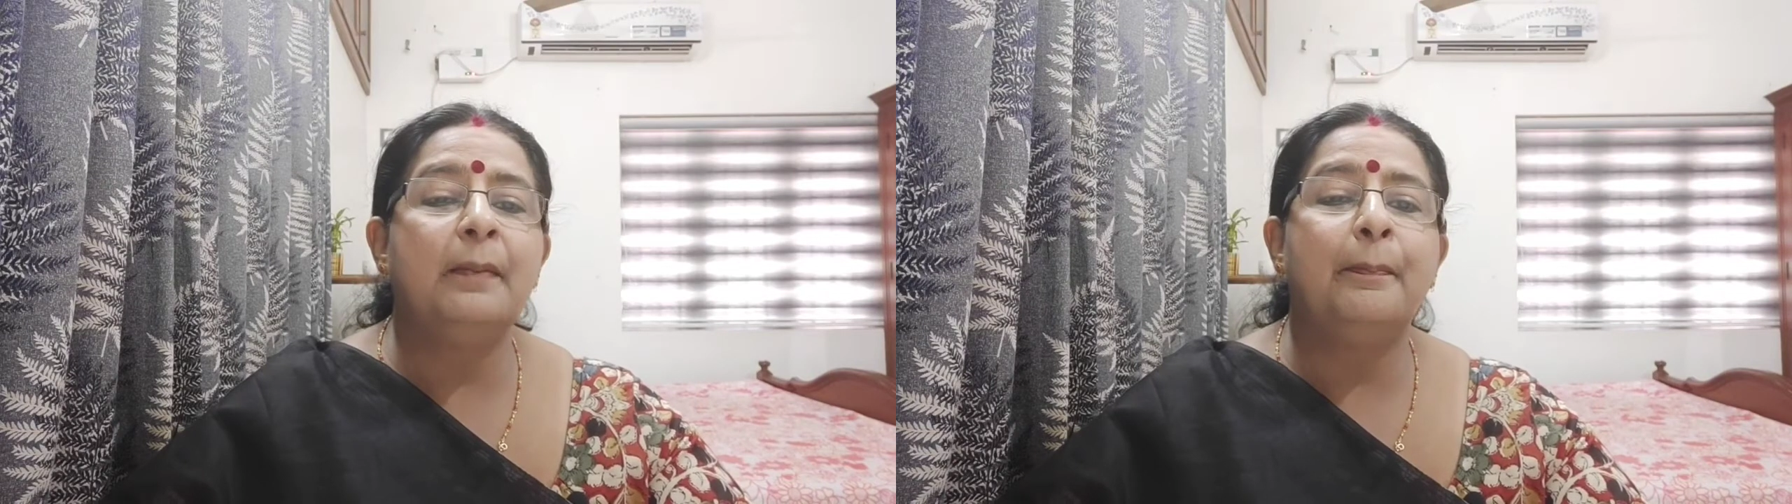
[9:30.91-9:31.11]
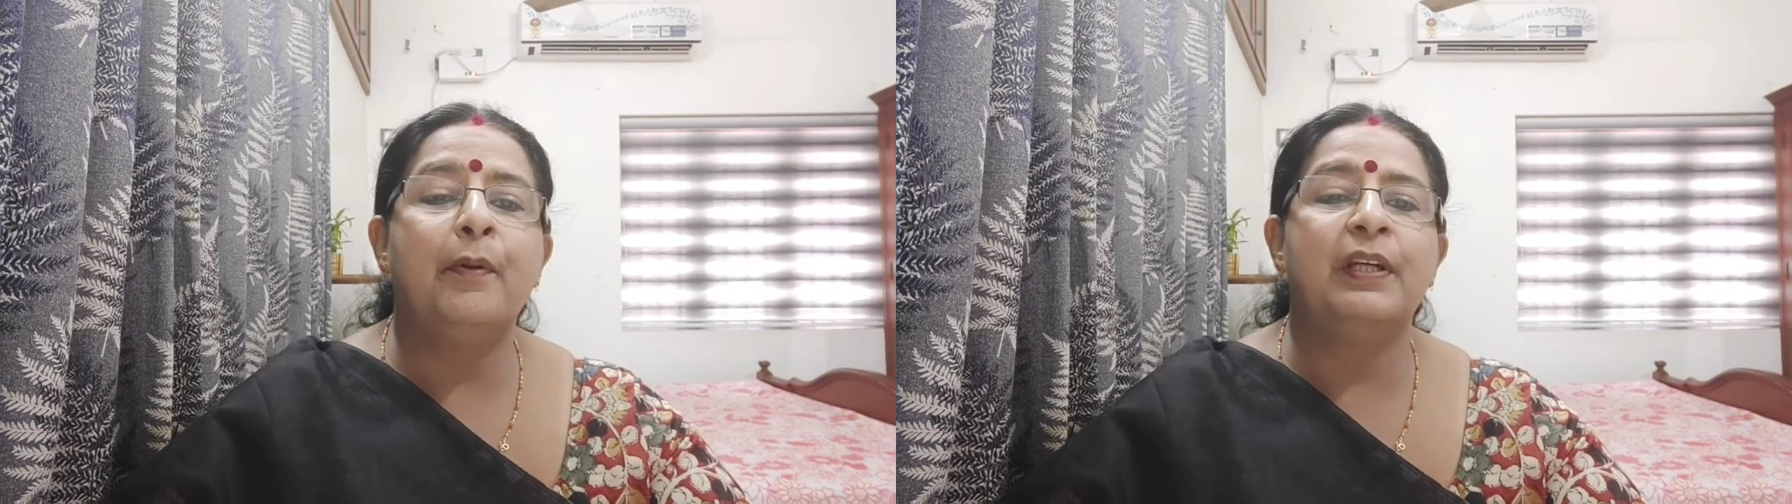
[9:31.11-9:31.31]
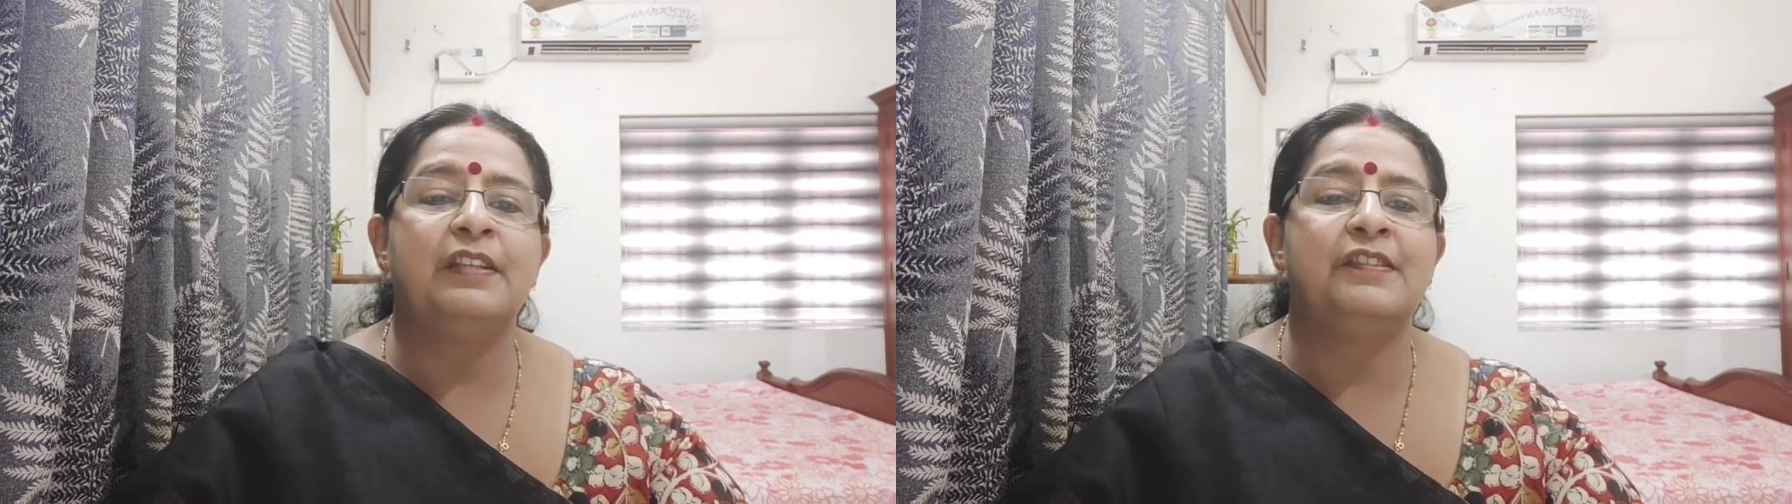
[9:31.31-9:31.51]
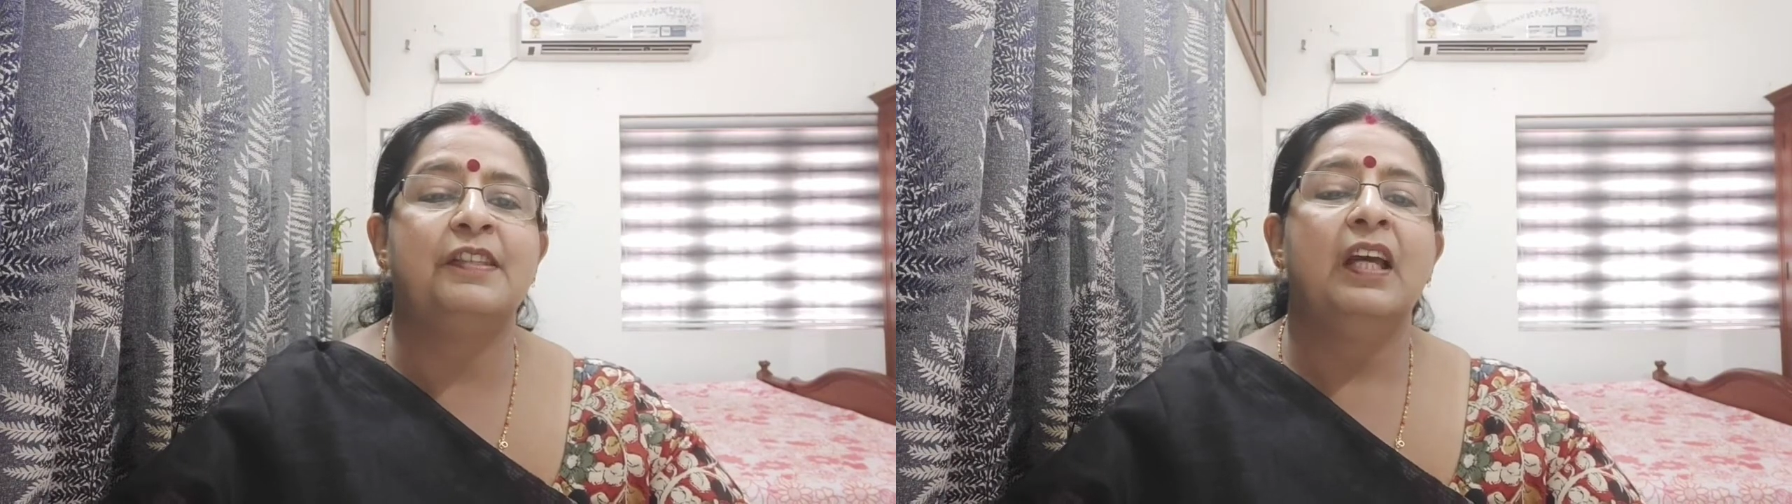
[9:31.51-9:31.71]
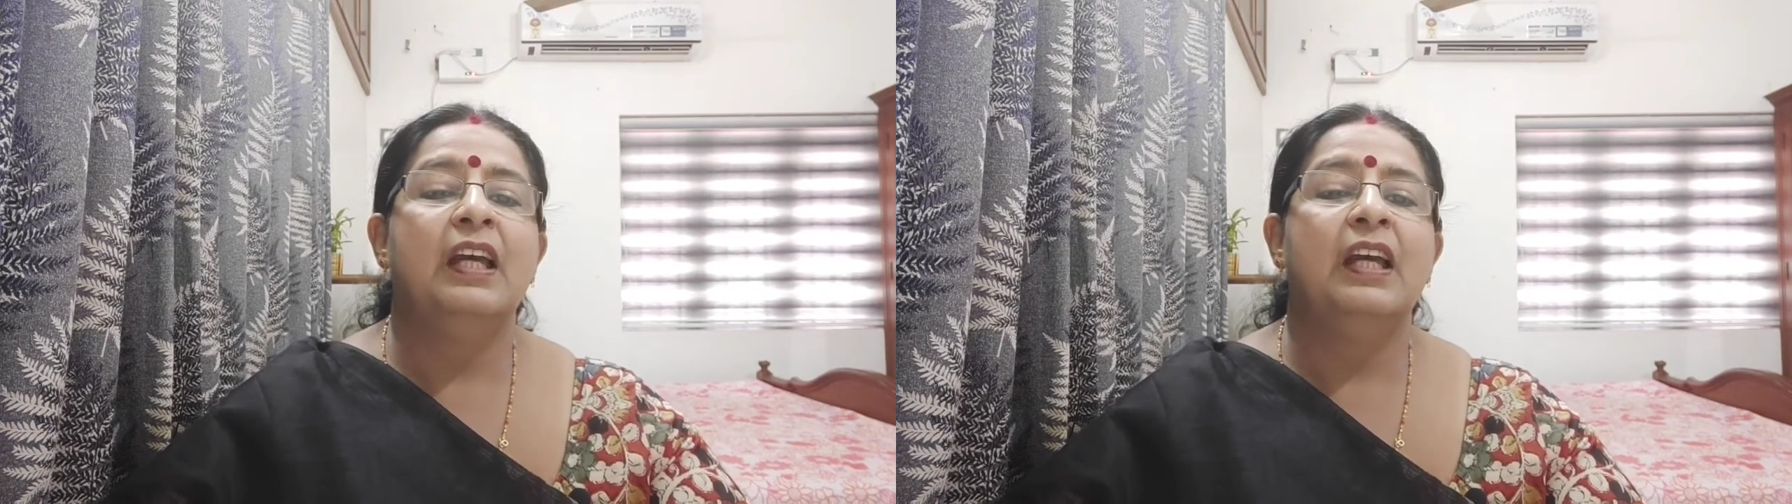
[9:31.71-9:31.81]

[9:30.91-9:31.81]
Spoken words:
poets